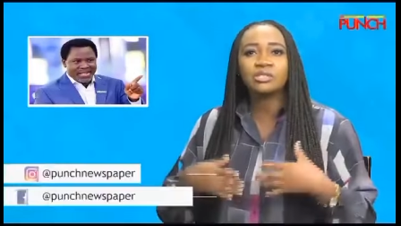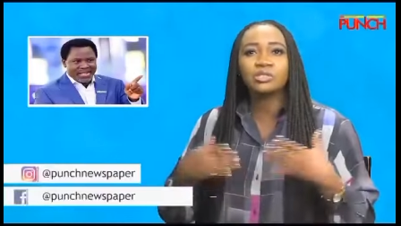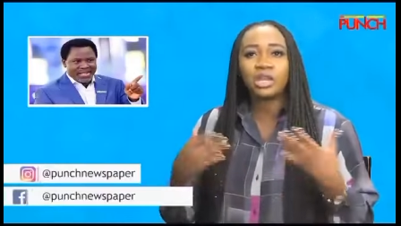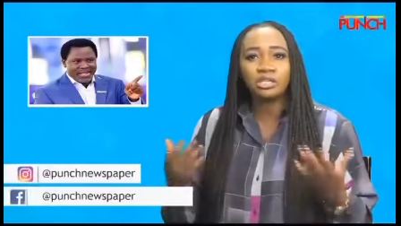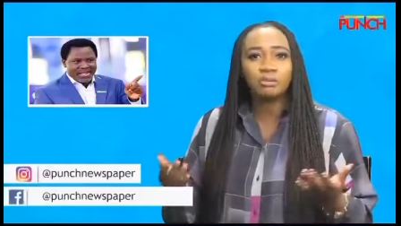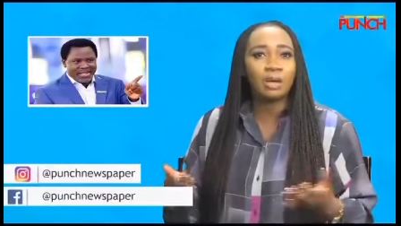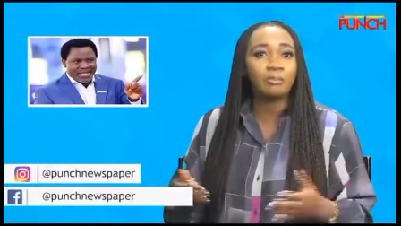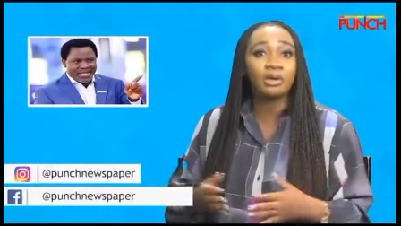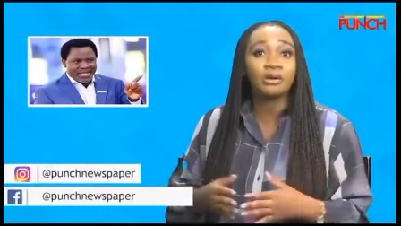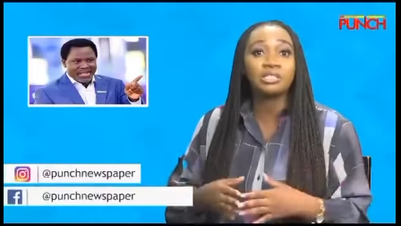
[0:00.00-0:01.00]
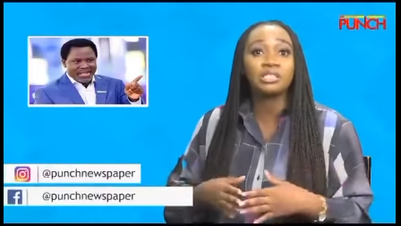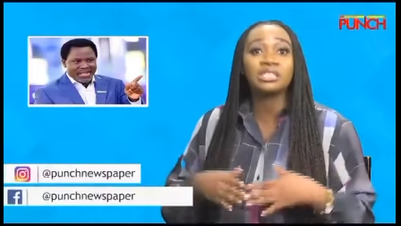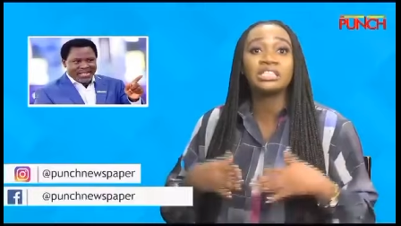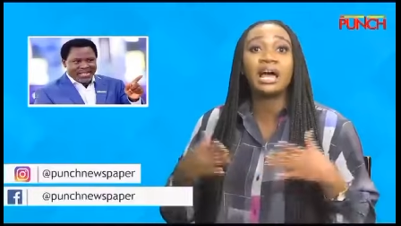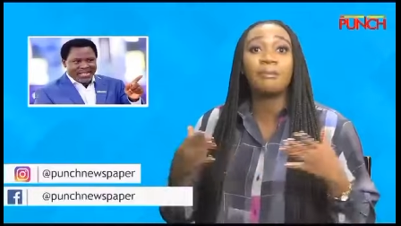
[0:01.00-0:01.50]
stadium
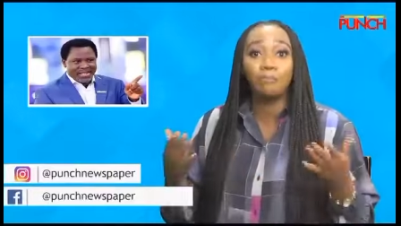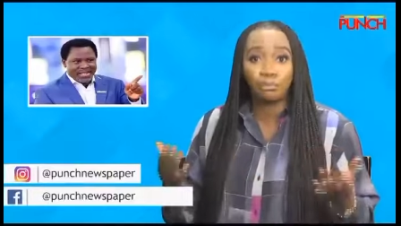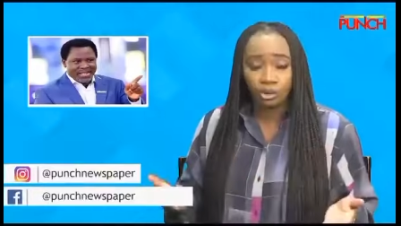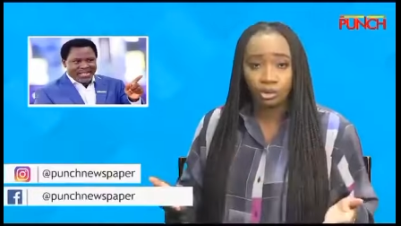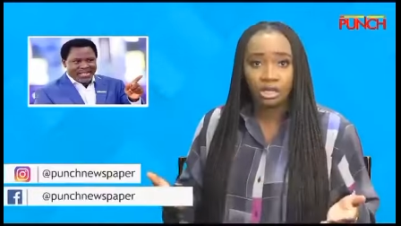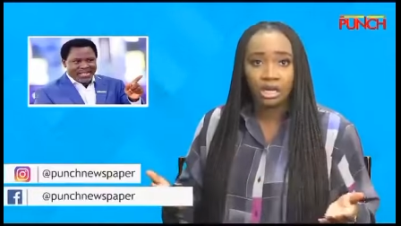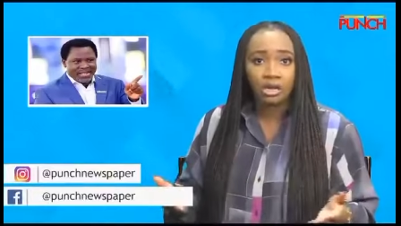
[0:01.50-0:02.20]
appearances abroad.